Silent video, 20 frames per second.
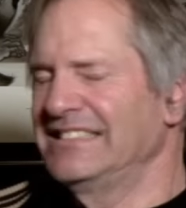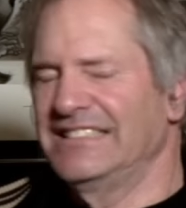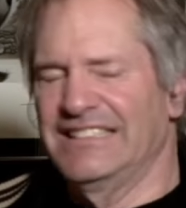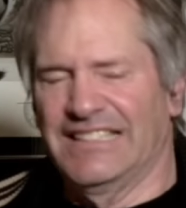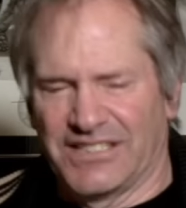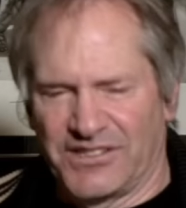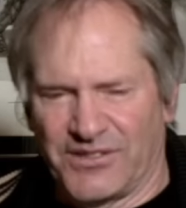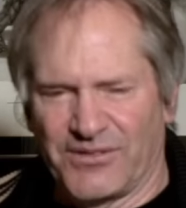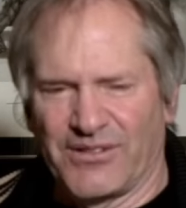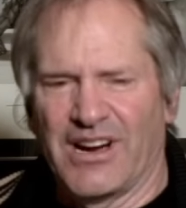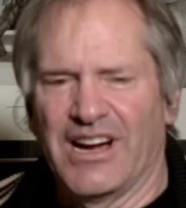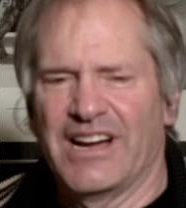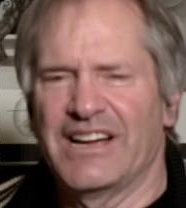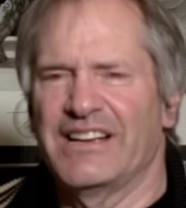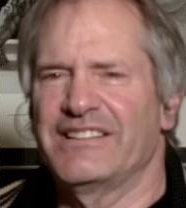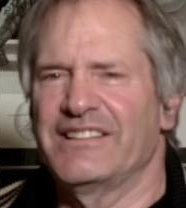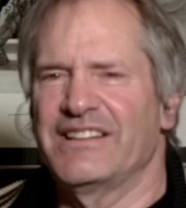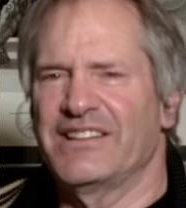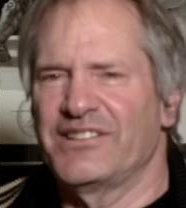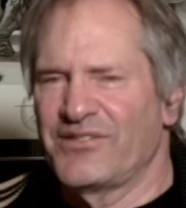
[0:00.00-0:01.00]
That's
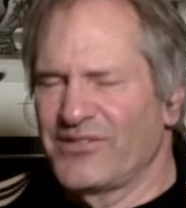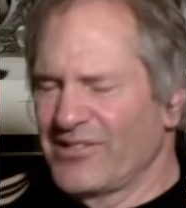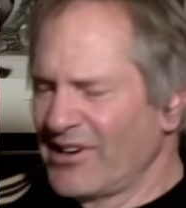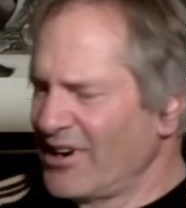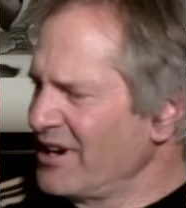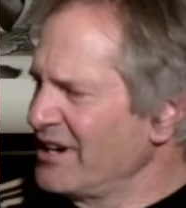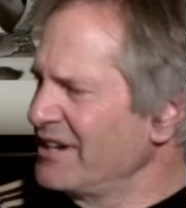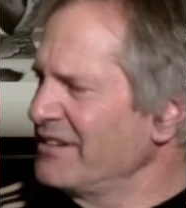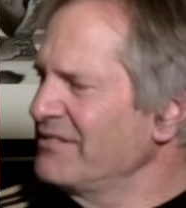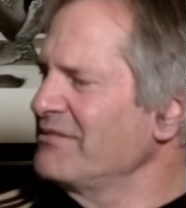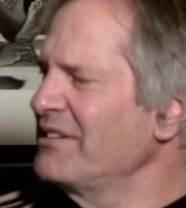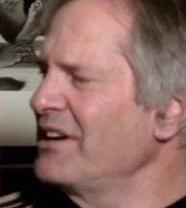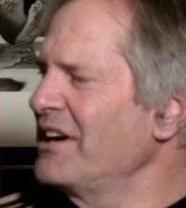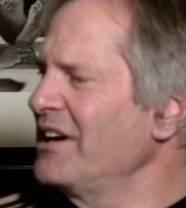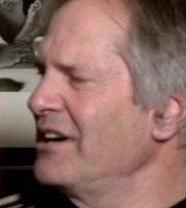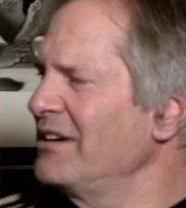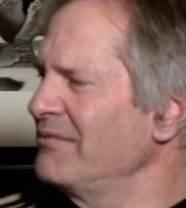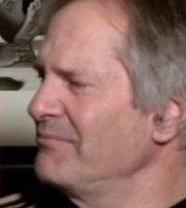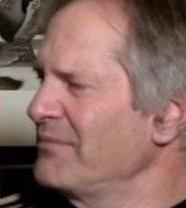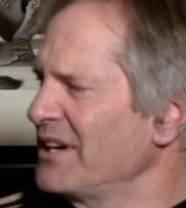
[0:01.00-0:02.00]
right.
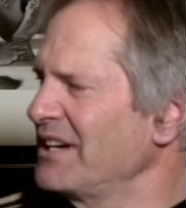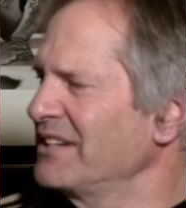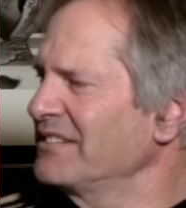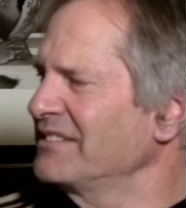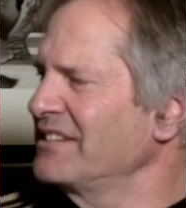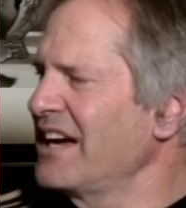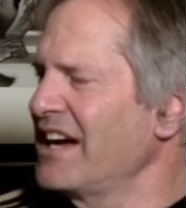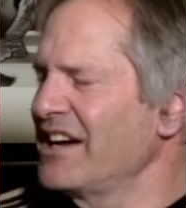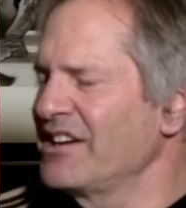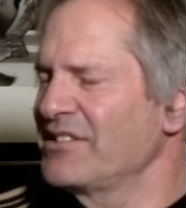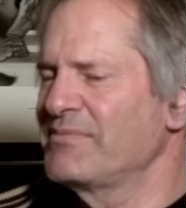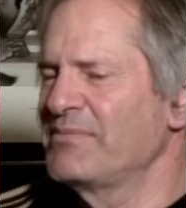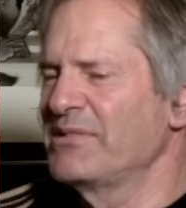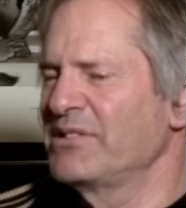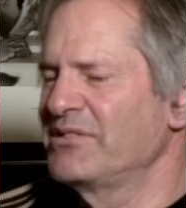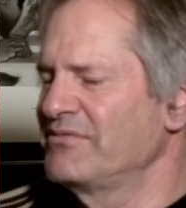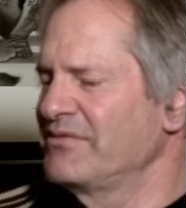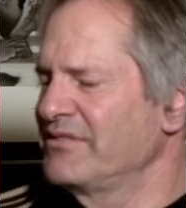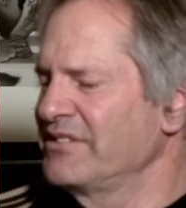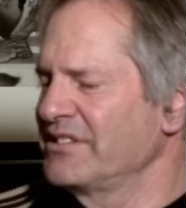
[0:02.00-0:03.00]
Yeah, man, Cass
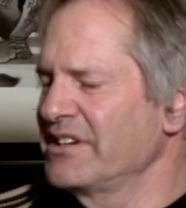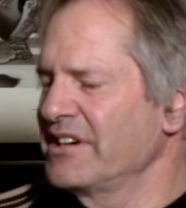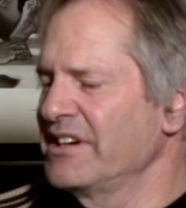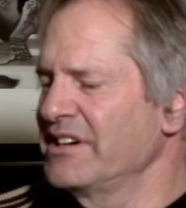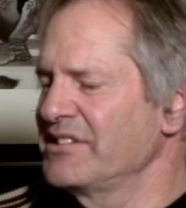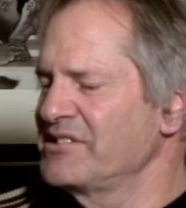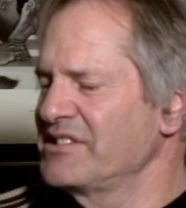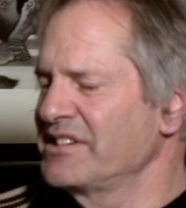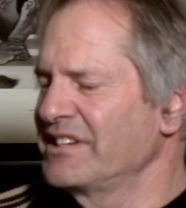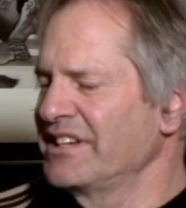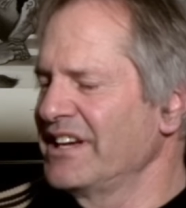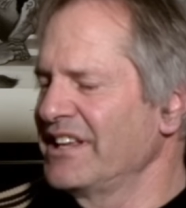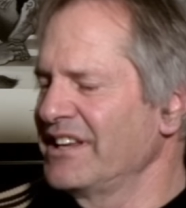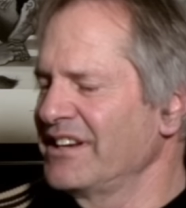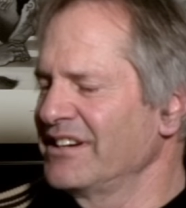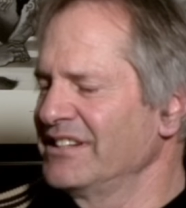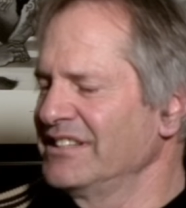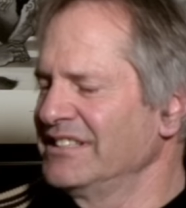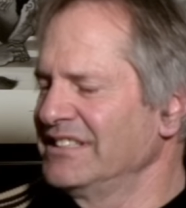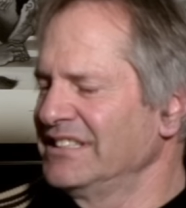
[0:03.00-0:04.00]
put us
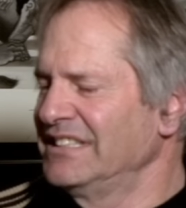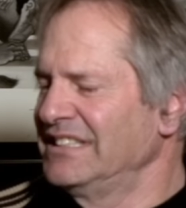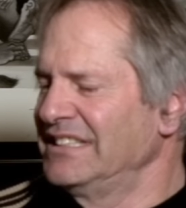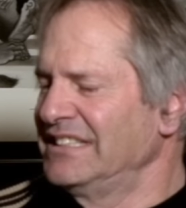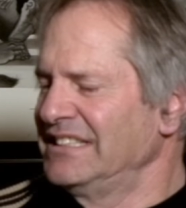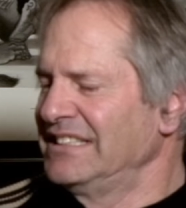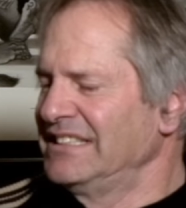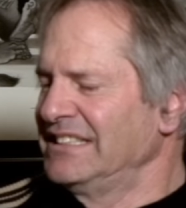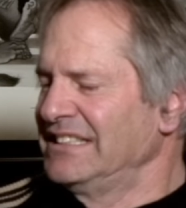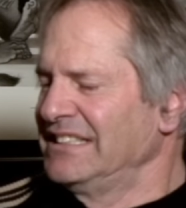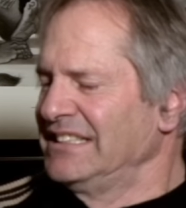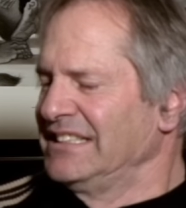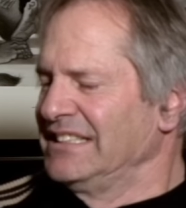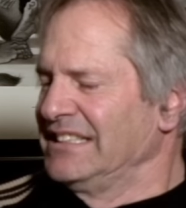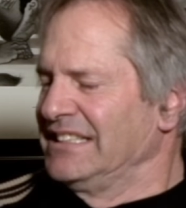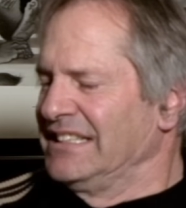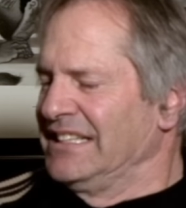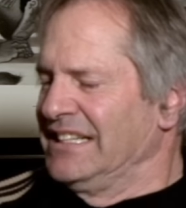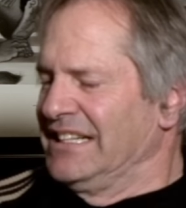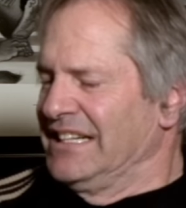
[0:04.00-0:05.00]
together.
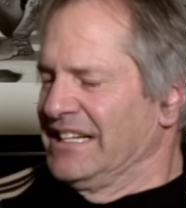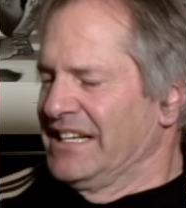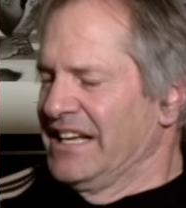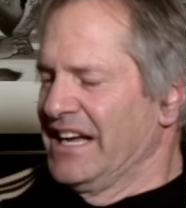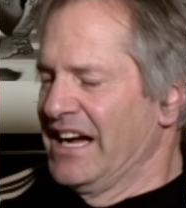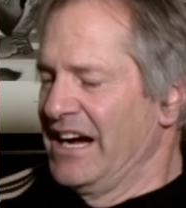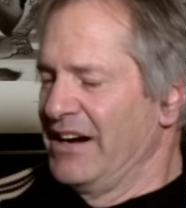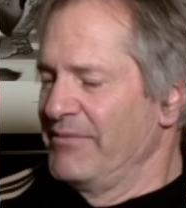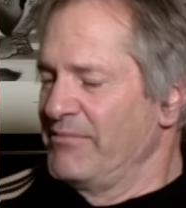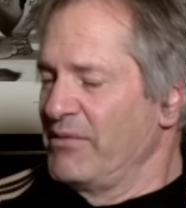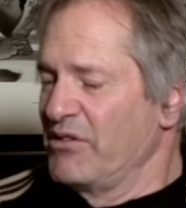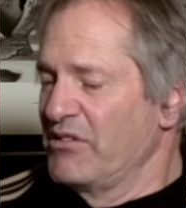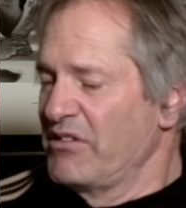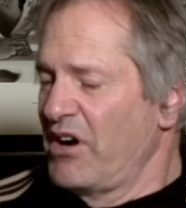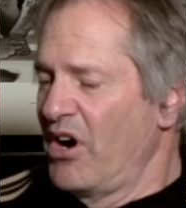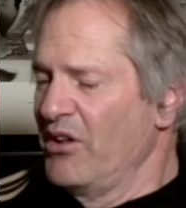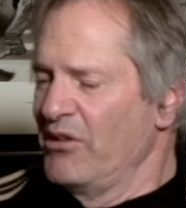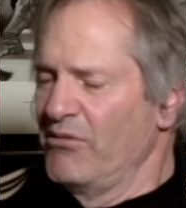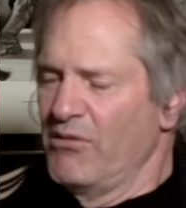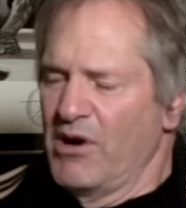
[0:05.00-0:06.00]
Yep,
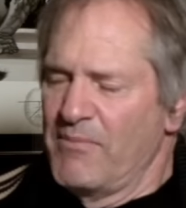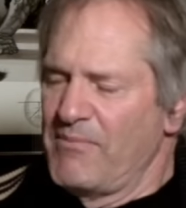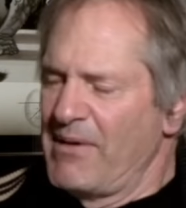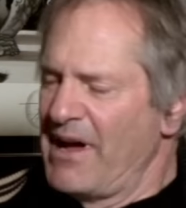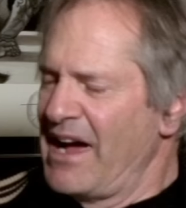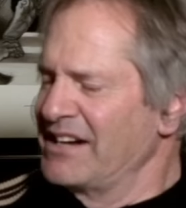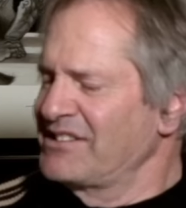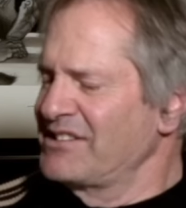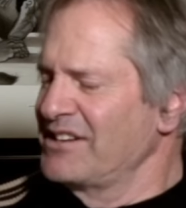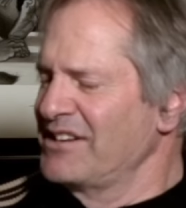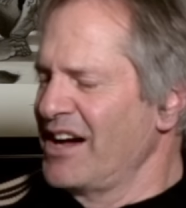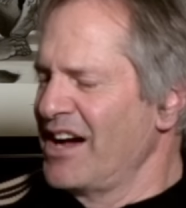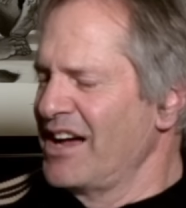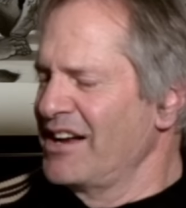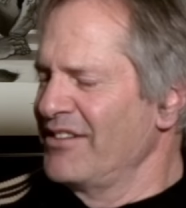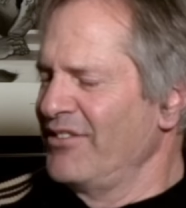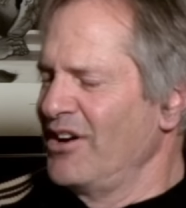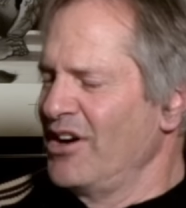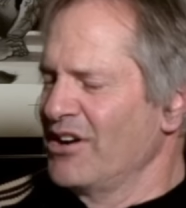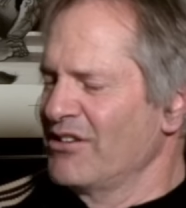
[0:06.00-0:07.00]
all the way back to
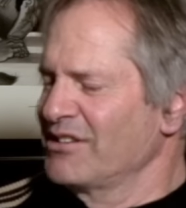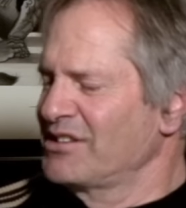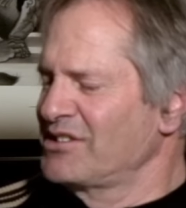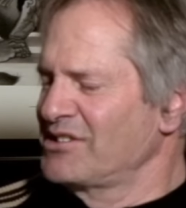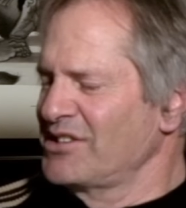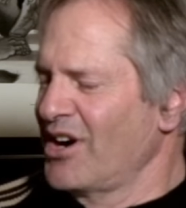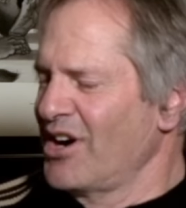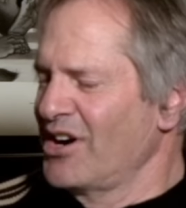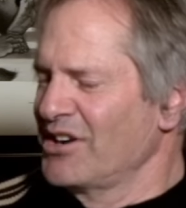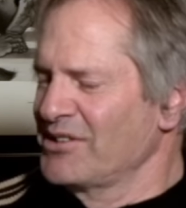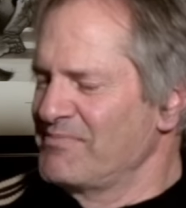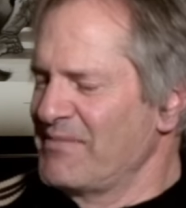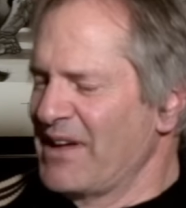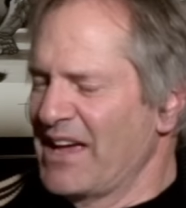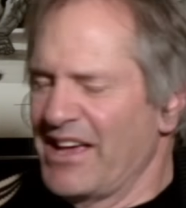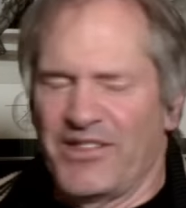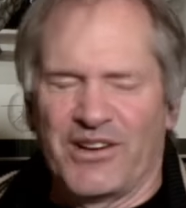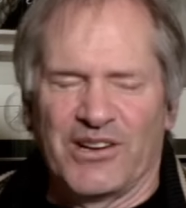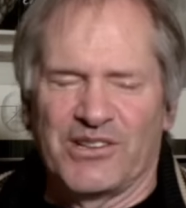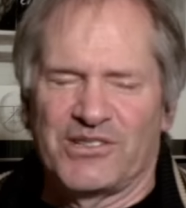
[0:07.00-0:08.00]
Night of 100 Stars,
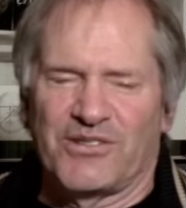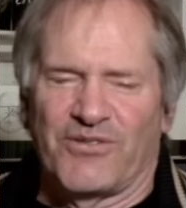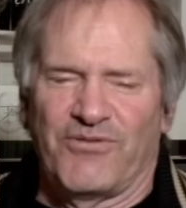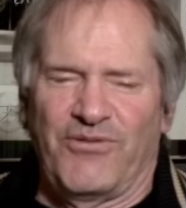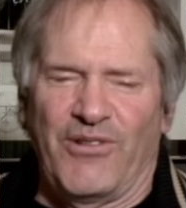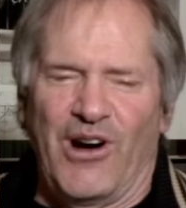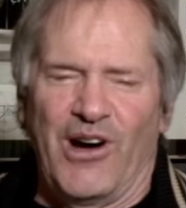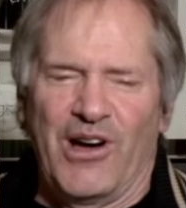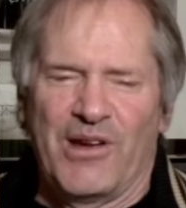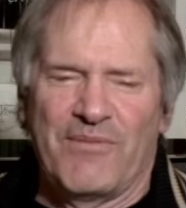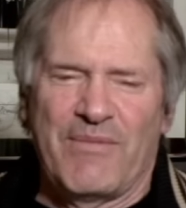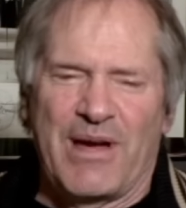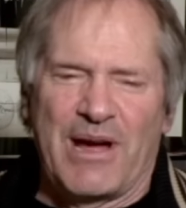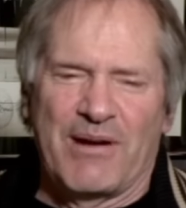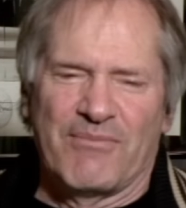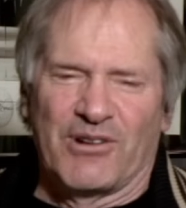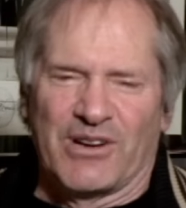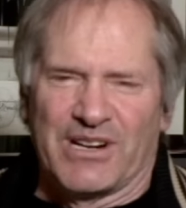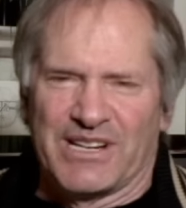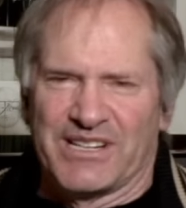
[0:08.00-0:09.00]
man. Those are fond
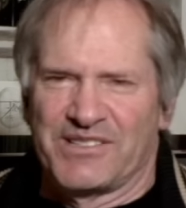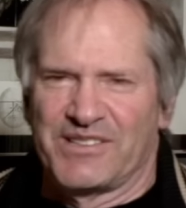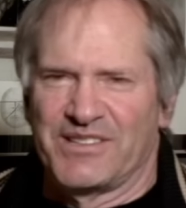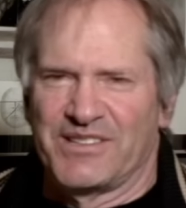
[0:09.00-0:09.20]
memories.